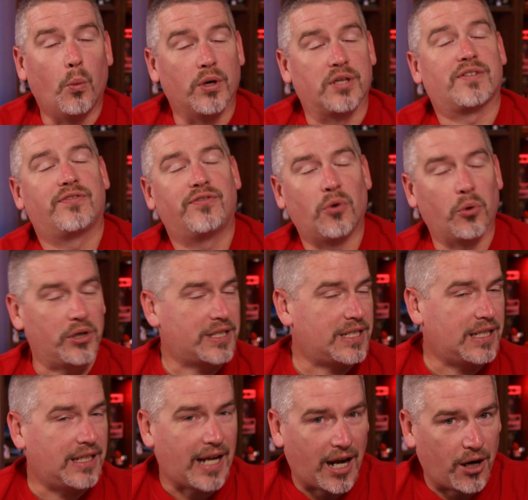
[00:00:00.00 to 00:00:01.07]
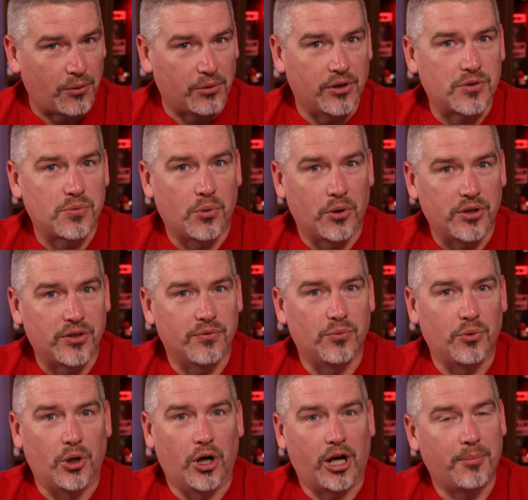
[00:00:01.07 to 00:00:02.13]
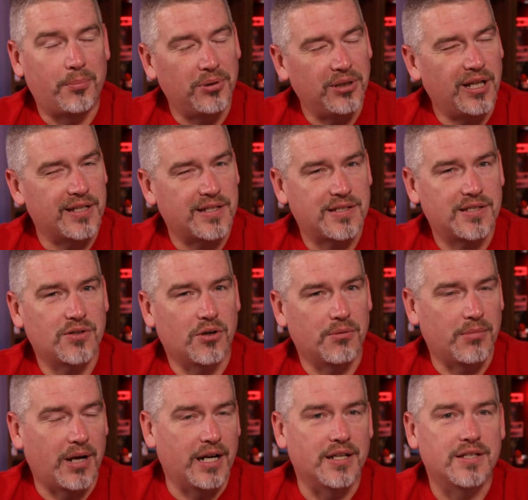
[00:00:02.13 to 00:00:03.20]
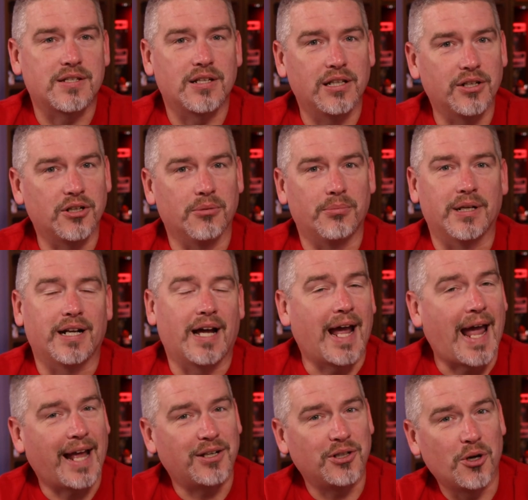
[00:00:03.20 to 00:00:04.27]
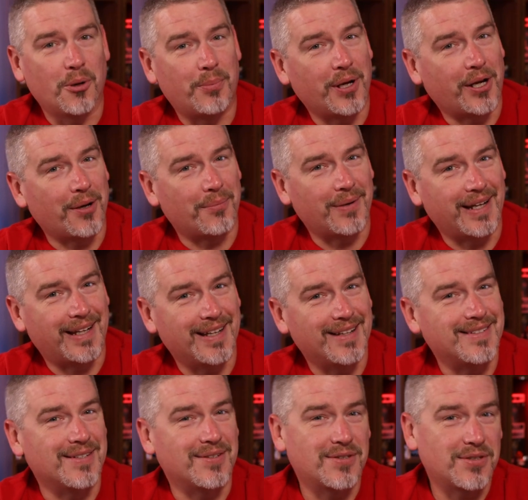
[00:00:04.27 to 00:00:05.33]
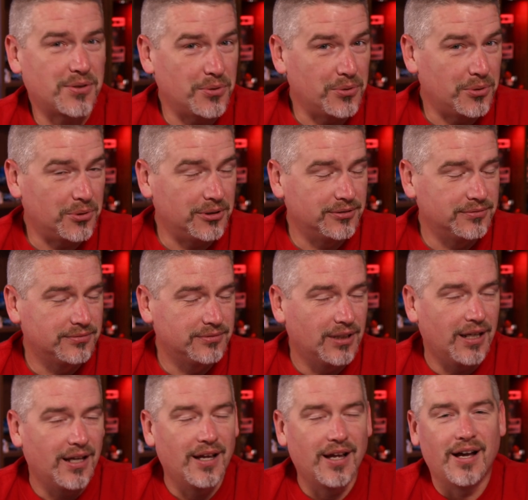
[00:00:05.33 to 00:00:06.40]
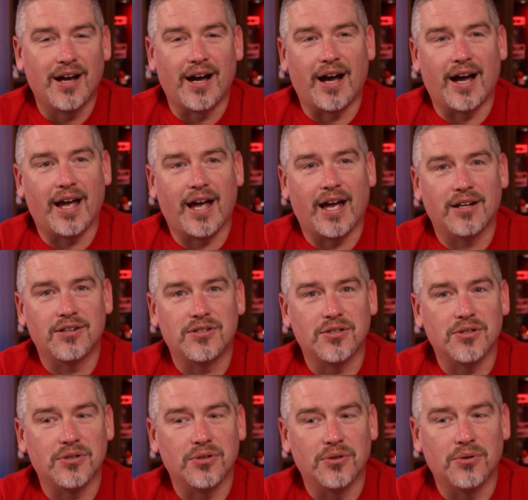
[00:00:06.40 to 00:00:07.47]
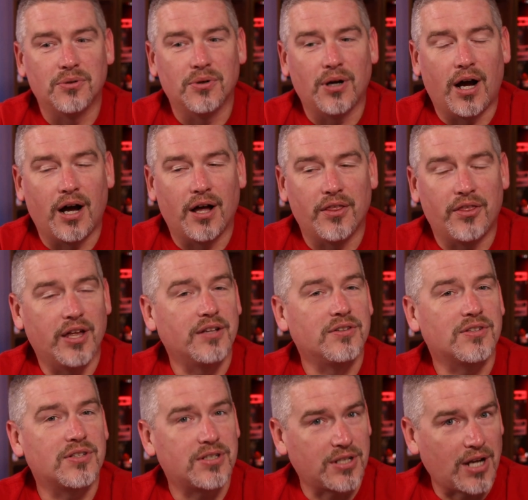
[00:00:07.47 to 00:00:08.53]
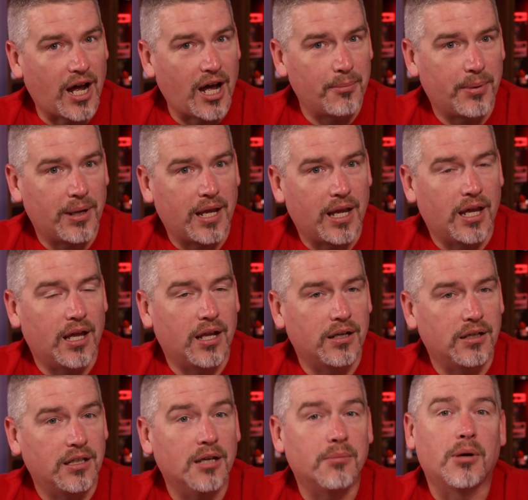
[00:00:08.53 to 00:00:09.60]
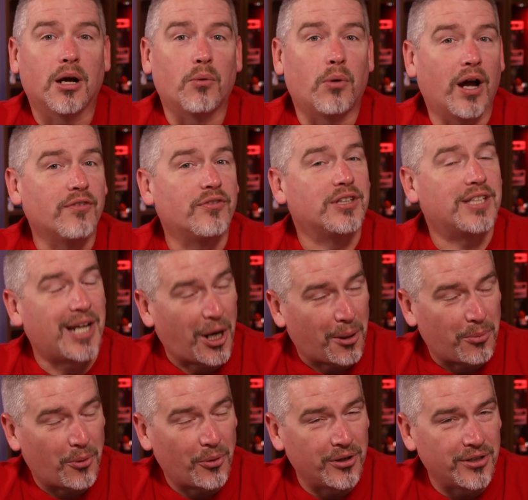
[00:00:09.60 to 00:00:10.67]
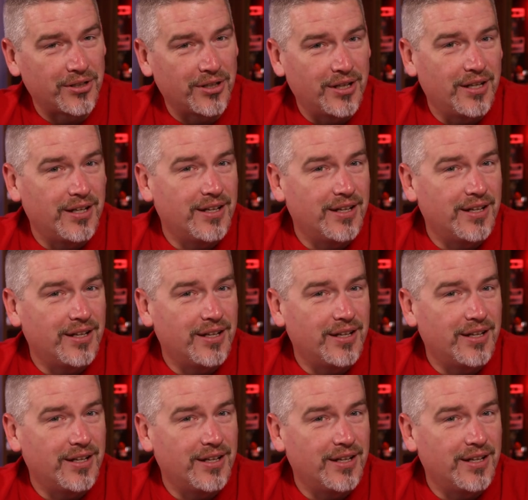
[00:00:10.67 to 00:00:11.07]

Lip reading: was 14 hours worth of work, plus or minus a little bit. I had to go pick up my kids at school. I had to then stop and get my wife at the airport.